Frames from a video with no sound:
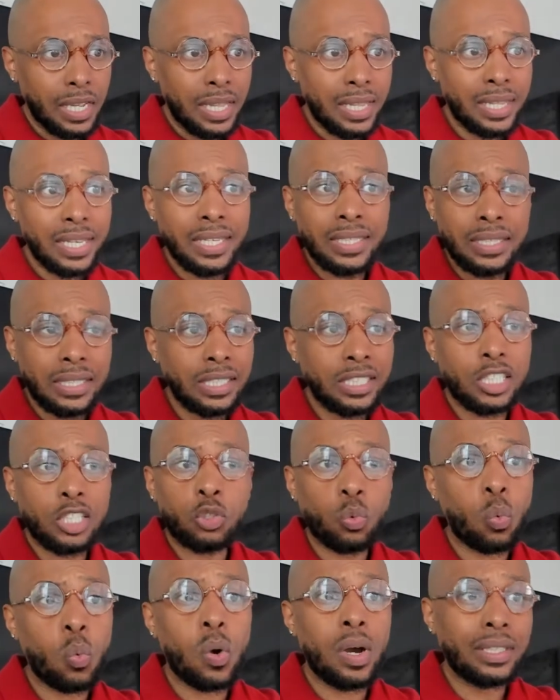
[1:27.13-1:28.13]
this is
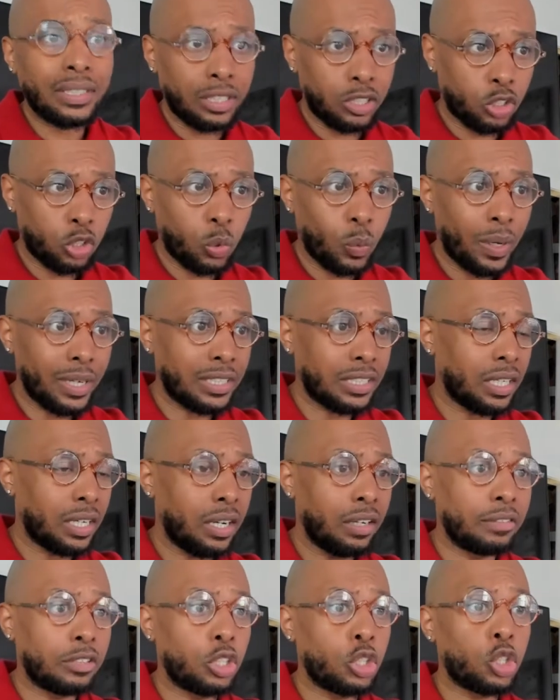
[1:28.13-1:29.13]
just one situation
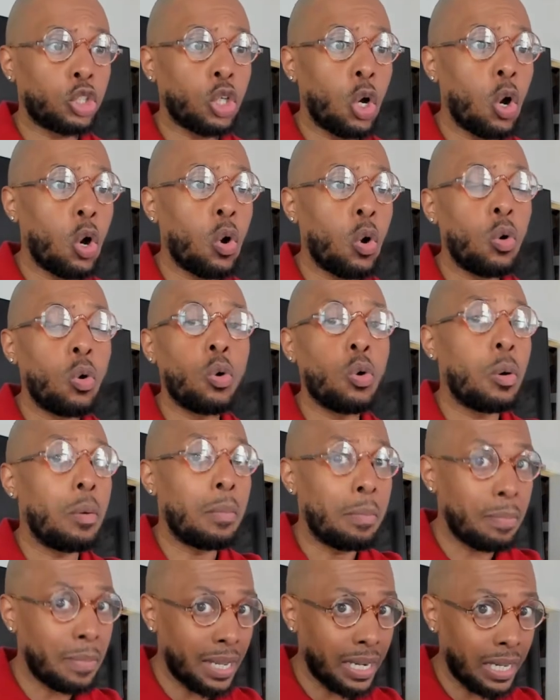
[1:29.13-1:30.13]
of so
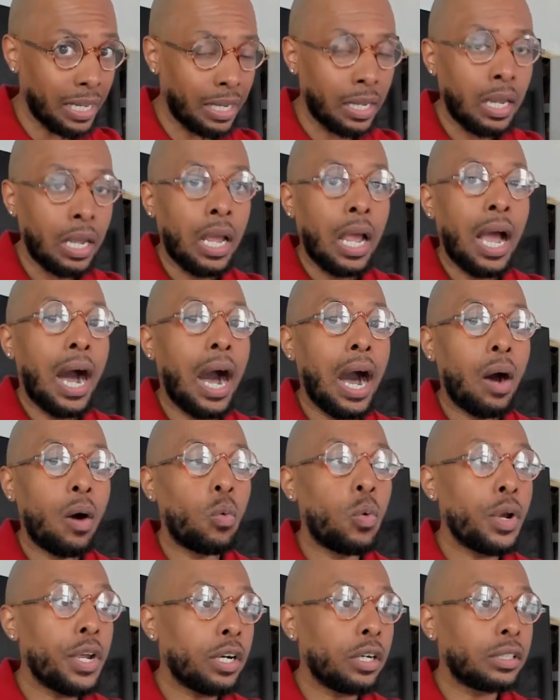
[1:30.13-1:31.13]
many.
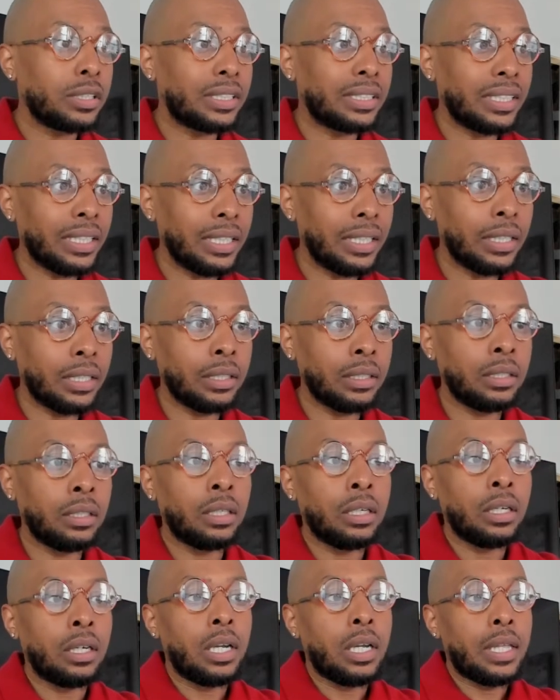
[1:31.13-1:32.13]
We are seeing
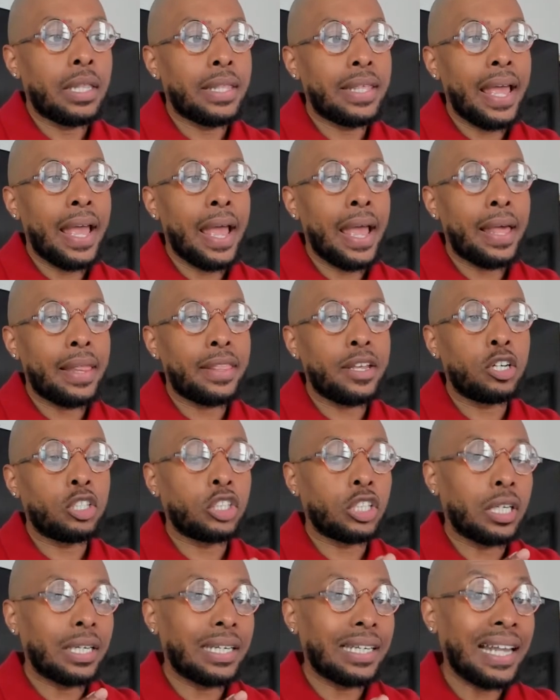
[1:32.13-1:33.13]
that
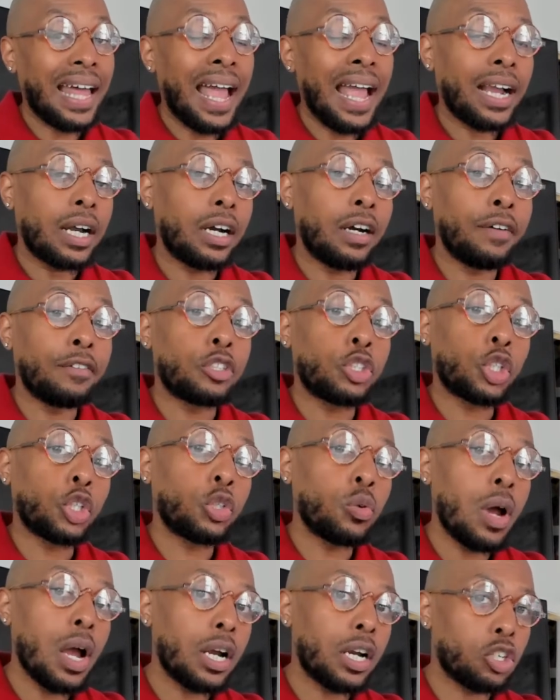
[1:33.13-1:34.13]
there's a lack of
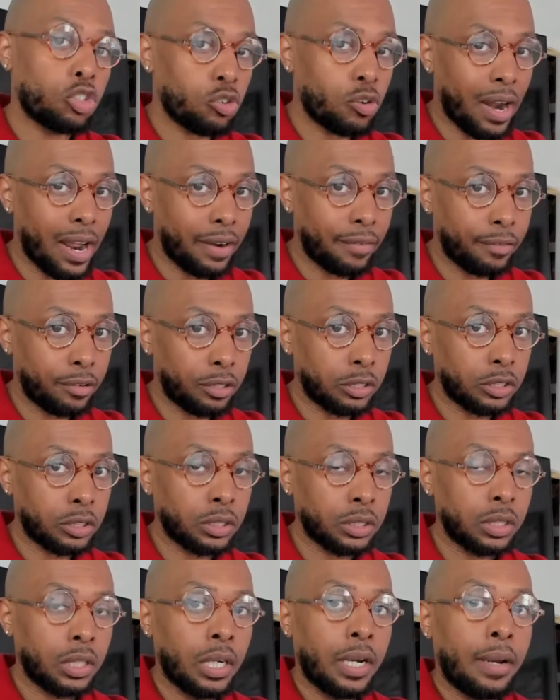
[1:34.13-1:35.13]
truck
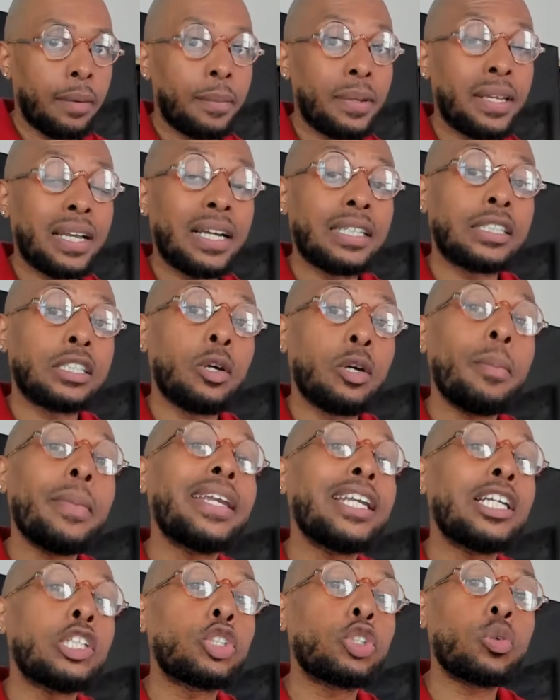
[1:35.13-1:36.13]
drivers because so
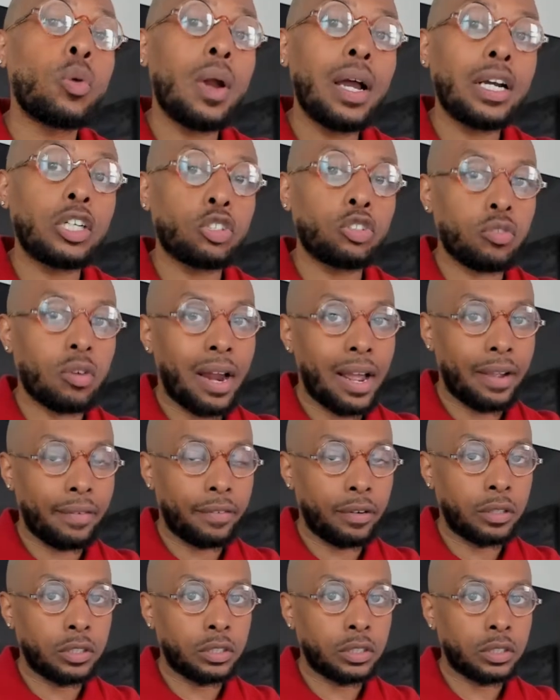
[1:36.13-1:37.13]
many truck
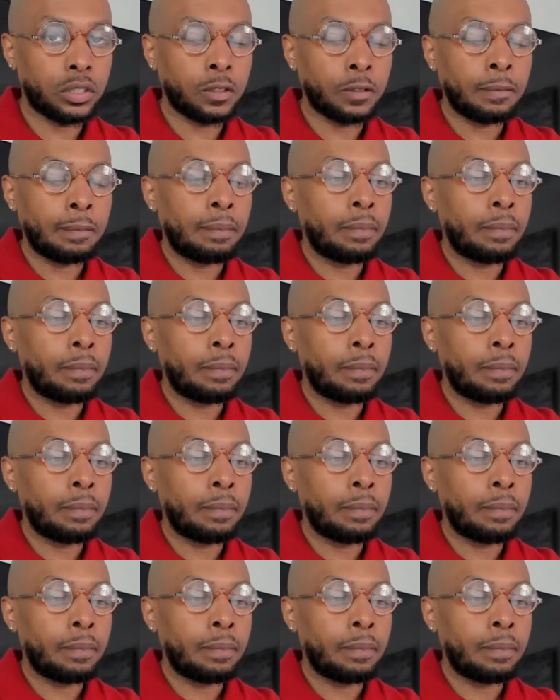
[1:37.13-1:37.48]
drivers,